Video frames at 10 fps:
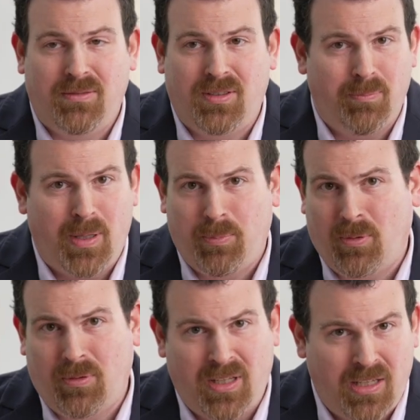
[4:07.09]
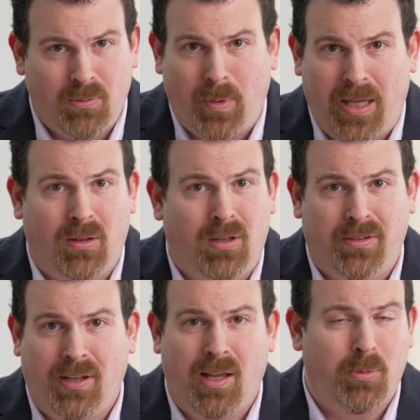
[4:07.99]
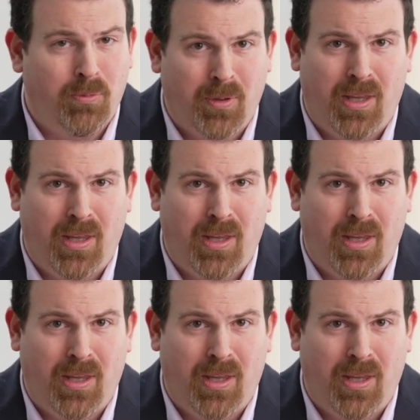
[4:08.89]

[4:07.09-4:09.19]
Some people need to wait a long time before